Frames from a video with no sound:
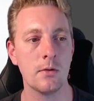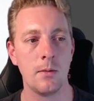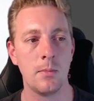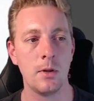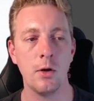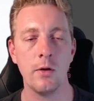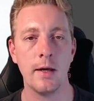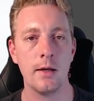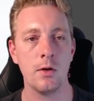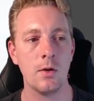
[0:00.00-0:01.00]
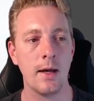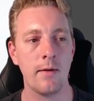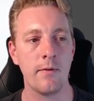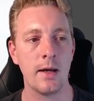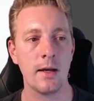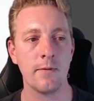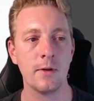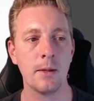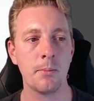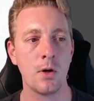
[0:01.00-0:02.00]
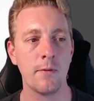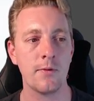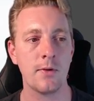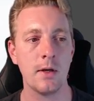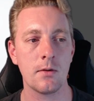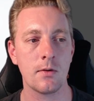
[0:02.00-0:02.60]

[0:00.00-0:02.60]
Below that, you have a flip offset.